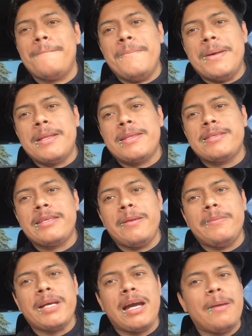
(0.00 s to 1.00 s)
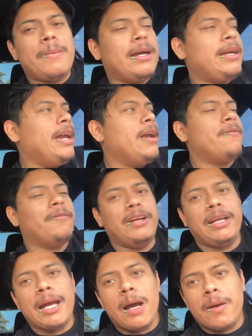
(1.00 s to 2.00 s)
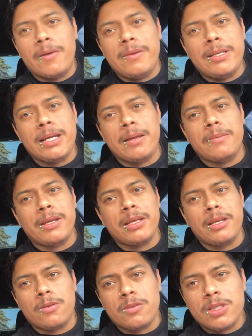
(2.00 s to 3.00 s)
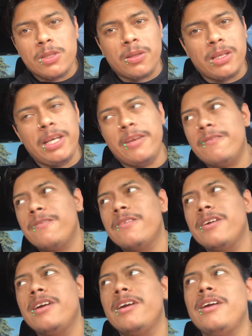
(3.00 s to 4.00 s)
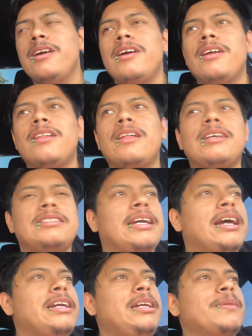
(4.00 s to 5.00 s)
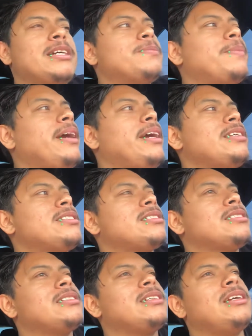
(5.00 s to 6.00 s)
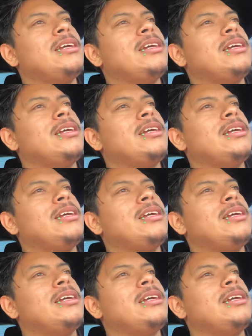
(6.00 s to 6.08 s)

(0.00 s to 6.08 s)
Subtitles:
But at the same time, I can't freak out every time, like, she'll leave, like saying, I need my space.